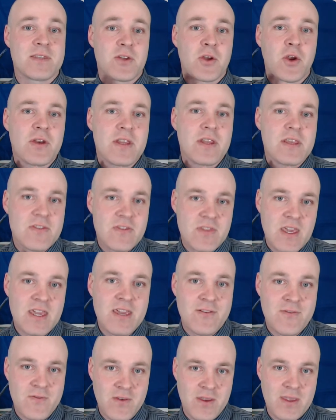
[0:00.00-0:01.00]
and only
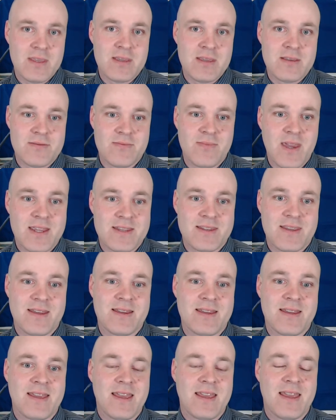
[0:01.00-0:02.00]
their feelings matter.
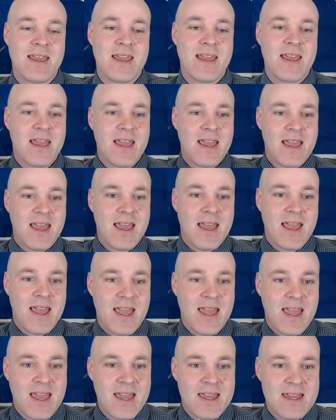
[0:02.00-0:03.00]

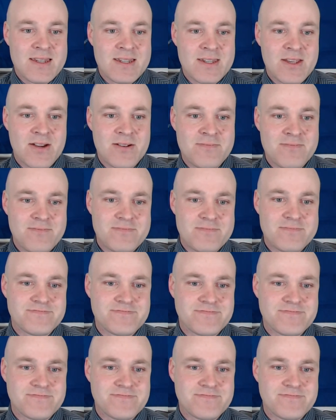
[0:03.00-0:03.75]
And